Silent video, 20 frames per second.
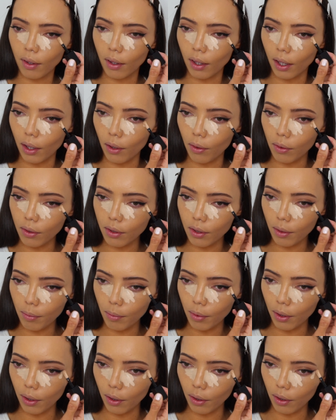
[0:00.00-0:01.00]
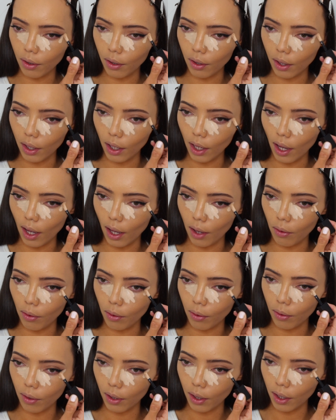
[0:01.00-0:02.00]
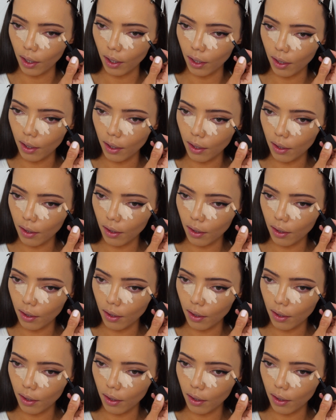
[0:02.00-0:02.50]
I also put it on the outer corner here.